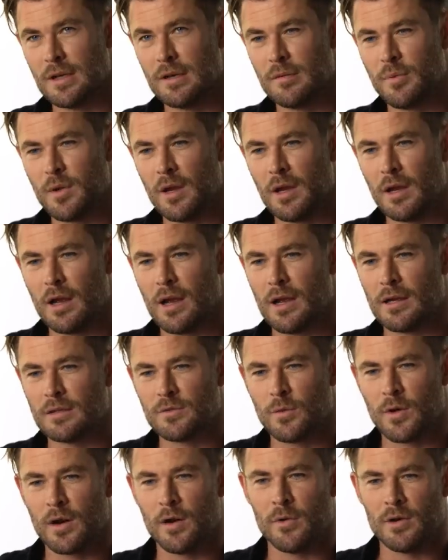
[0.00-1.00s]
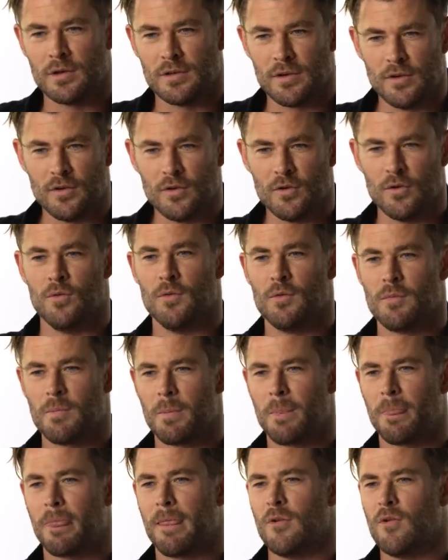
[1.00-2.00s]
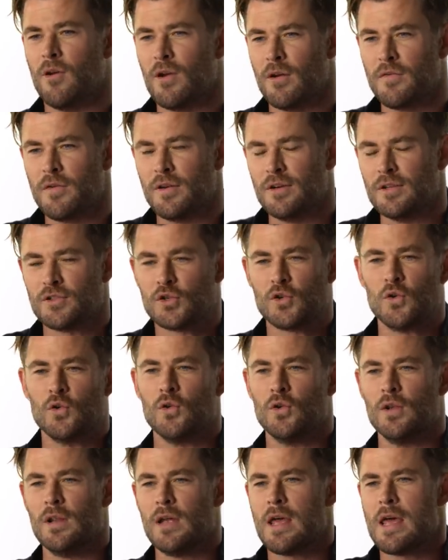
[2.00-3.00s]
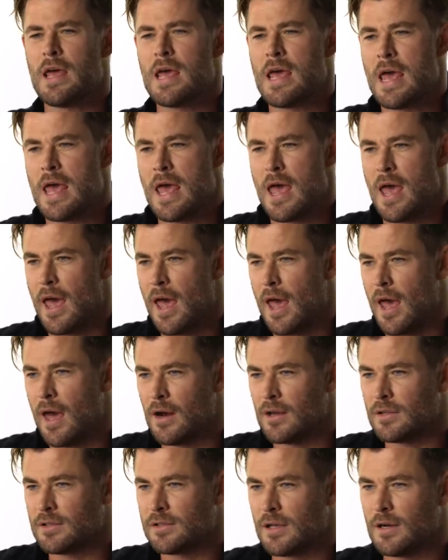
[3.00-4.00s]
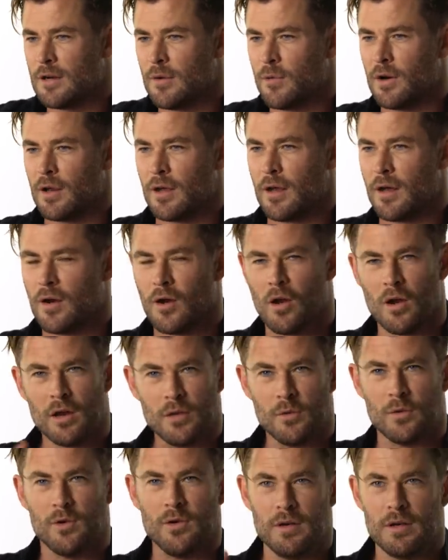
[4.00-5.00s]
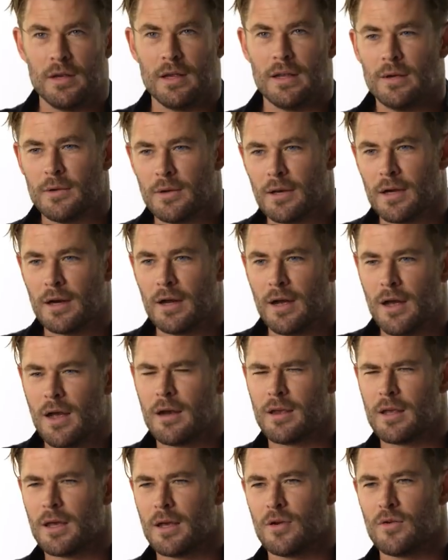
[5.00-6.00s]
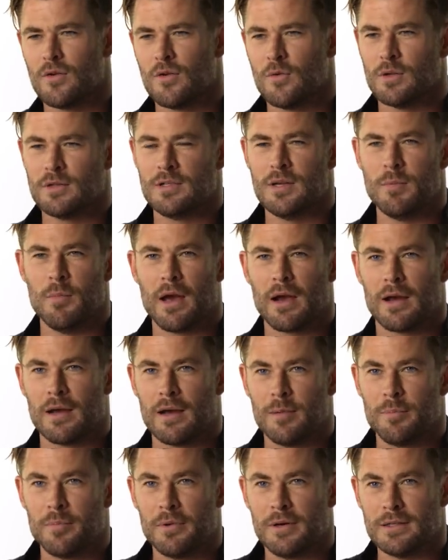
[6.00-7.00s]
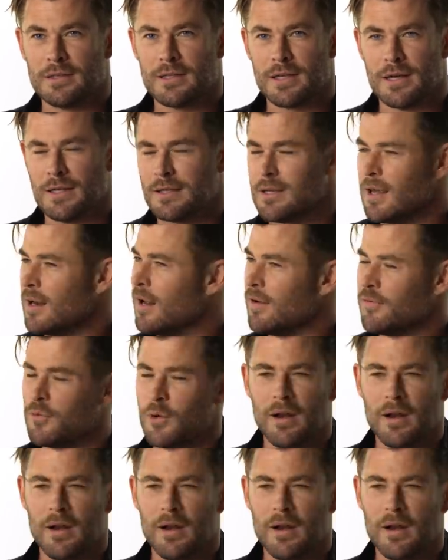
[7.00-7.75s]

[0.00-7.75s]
and being asked what I wanted to do when I finished school. And I said, I want to go to Hollywood. And they were like, okay, cool, what's your backup? And I said, I don't have